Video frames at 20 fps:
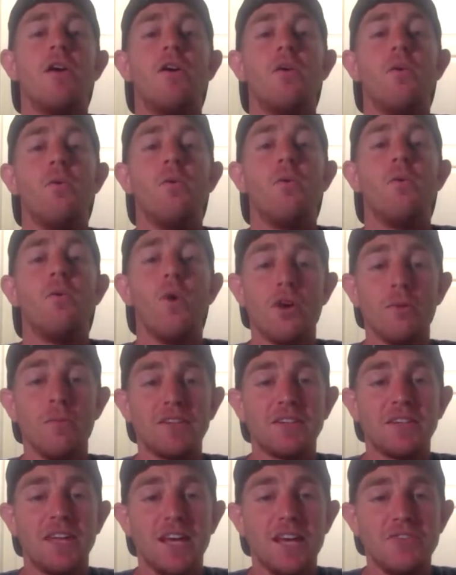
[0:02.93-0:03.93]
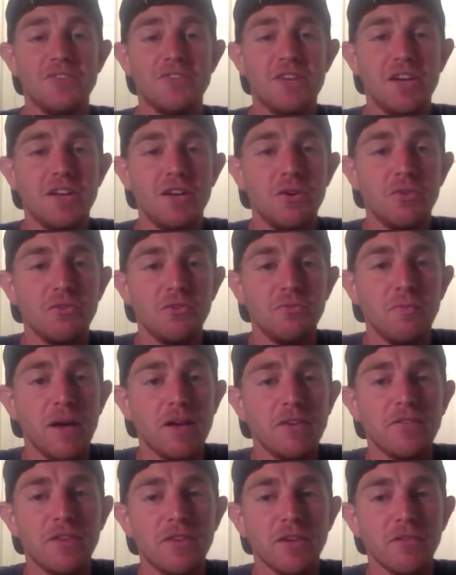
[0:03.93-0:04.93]
Welcome back to KJ Knows
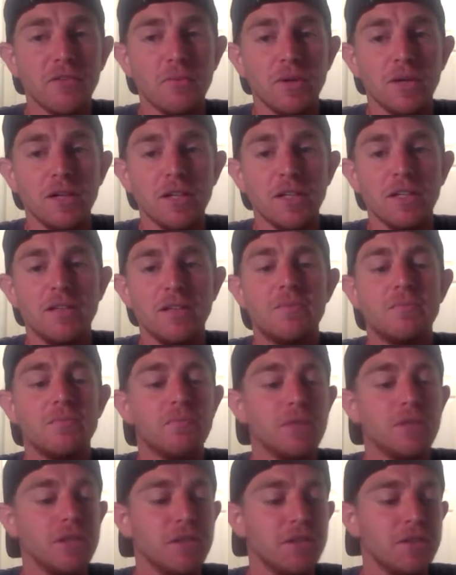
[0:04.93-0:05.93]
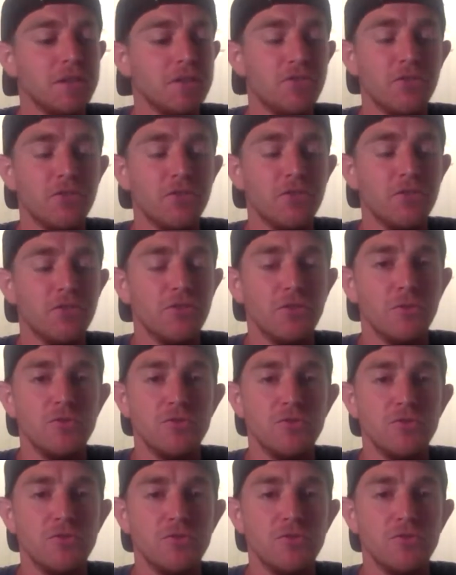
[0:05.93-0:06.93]
Best, everybody. Pleased to
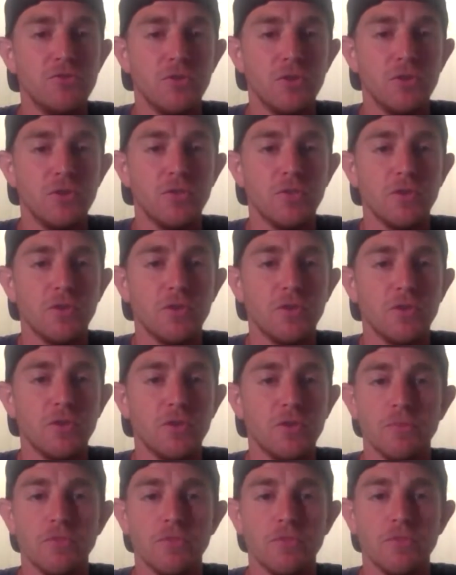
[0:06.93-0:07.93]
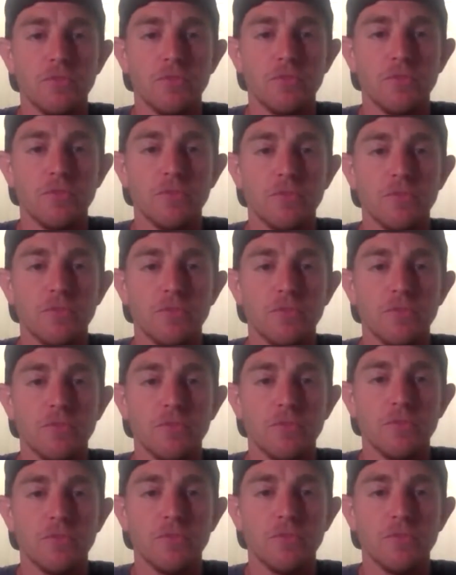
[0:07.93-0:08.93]
join you for another episode here.
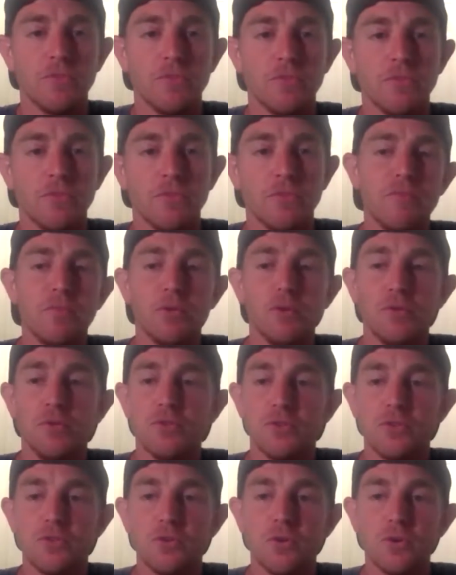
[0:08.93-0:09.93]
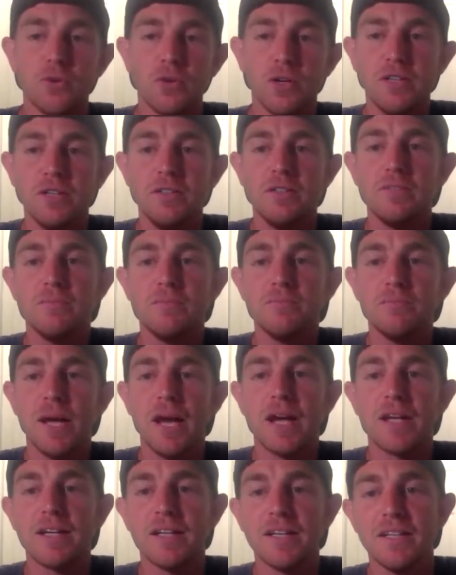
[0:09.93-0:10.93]
We have producer Corey
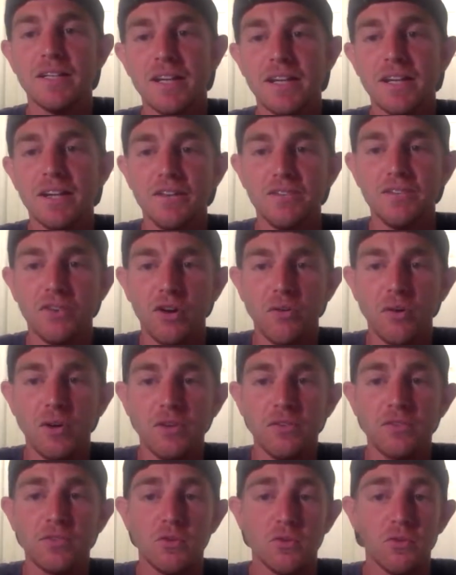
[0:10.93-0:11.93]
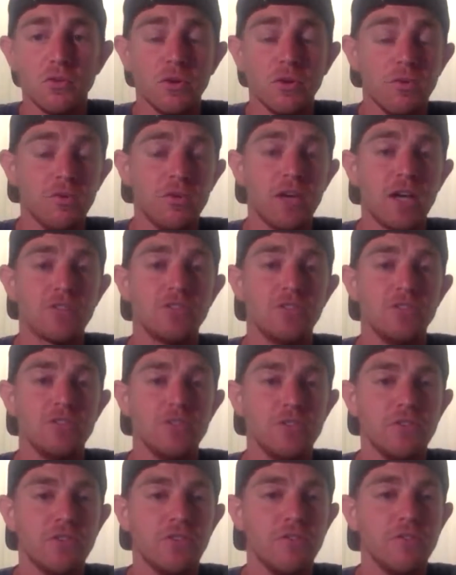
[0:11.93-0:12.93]
back again, as always. Corey was actually
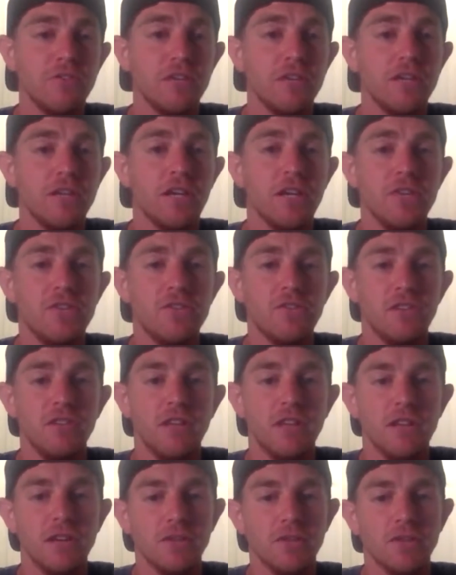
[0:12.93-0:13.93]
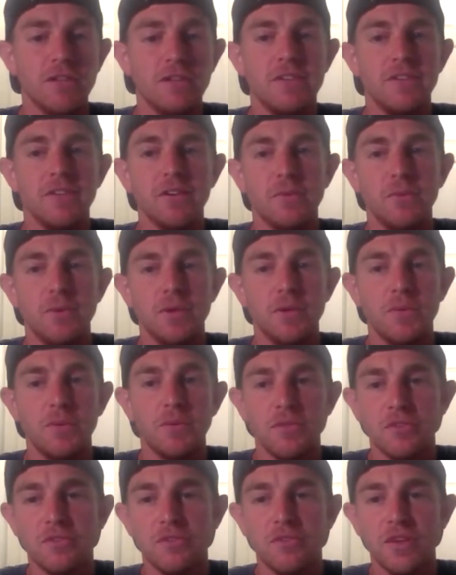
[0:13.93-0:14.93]
just on vacation, had a great week with
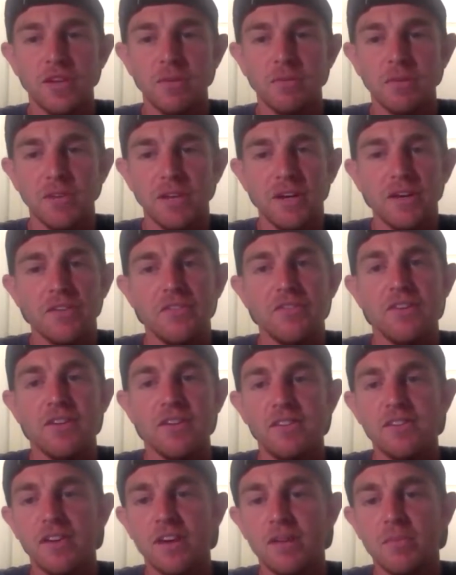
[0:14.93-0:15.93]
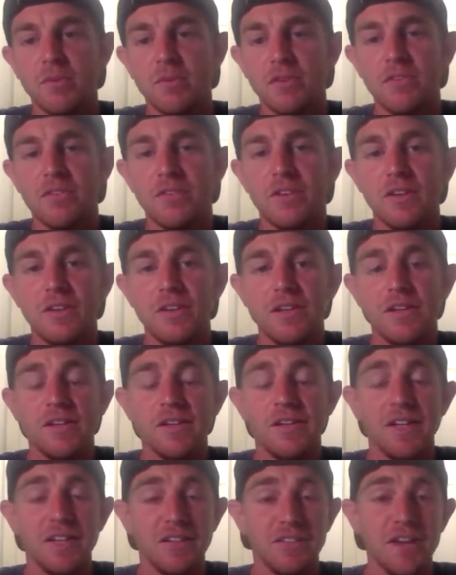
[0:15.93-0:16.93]
his family down in St. Simons.
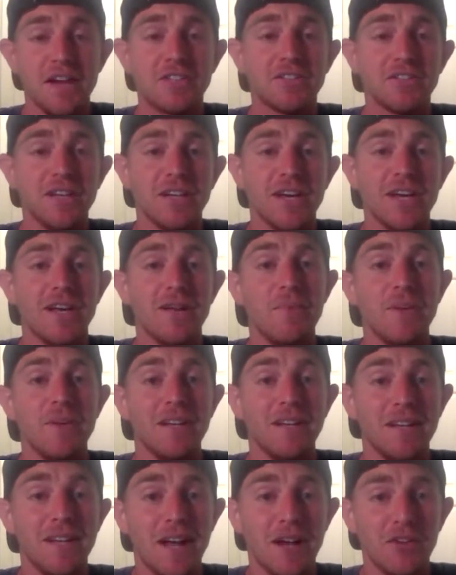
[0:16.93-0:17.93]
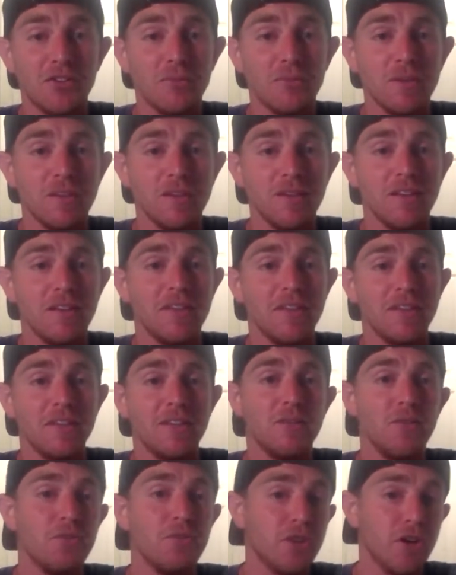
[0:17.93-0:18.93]
He's actually gotten a big announcement. I
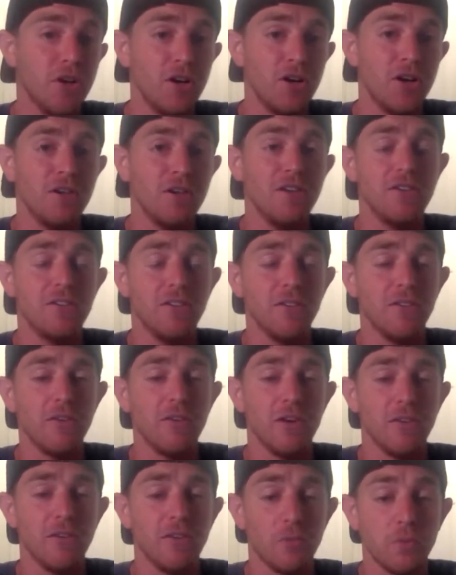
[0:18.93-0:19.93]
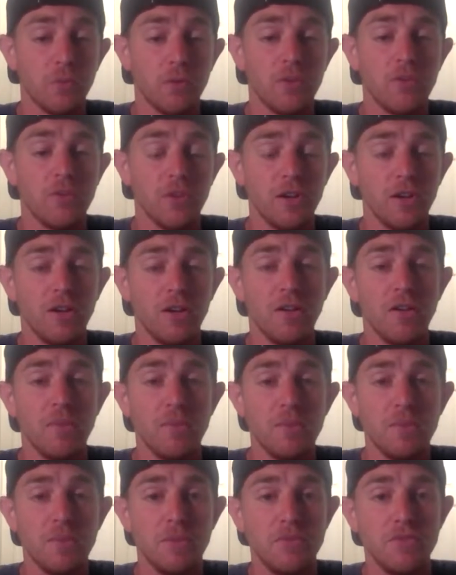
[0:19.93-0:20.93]
think you saw, as if everyone saw on the
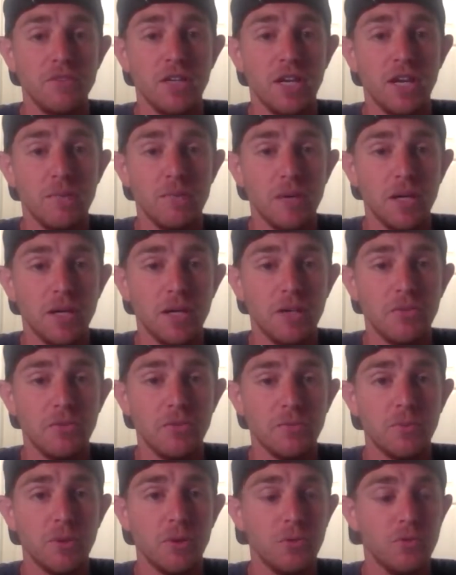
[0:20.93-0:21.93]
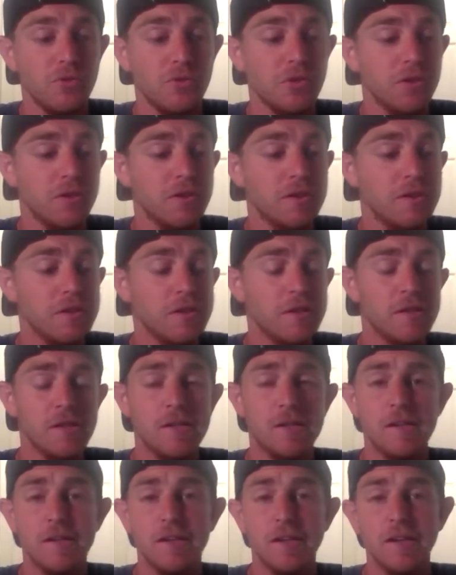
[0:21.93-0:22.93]
BPGA page, was posted
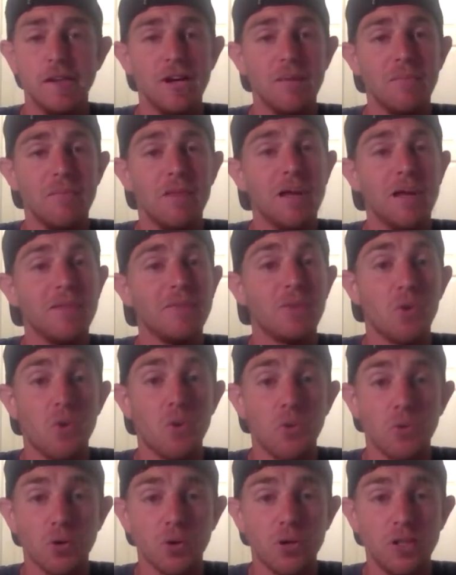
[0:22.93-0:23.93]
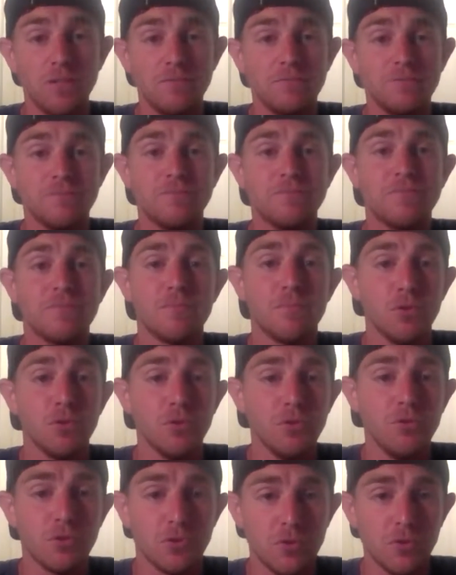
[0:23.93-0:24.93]
that Corey,
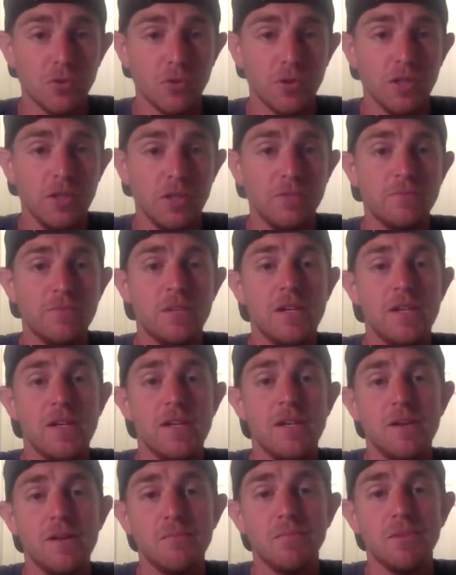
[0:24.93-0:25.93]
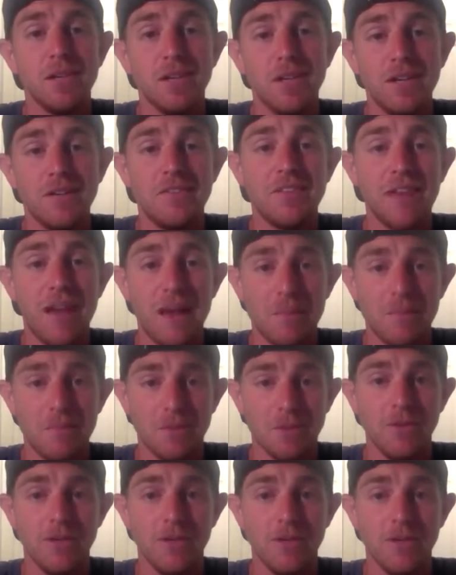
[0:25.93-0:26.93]
producer Corey, played
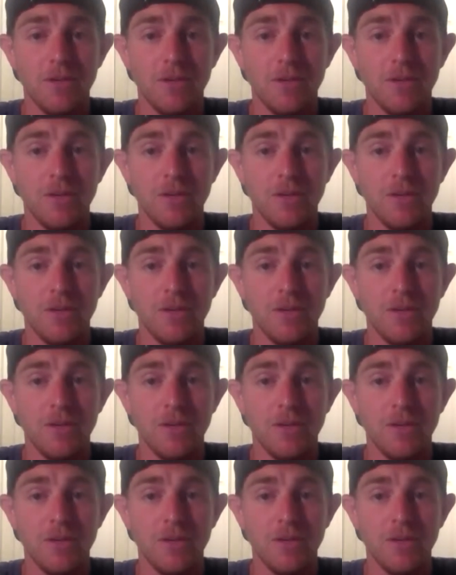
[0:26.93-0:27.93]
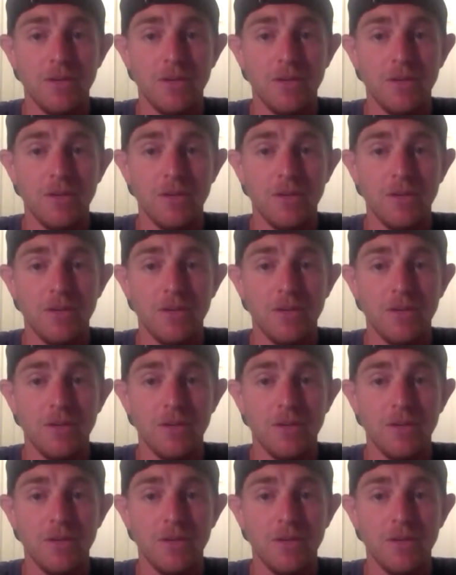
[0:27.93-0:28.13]
Sapelo Hammock Golf Course.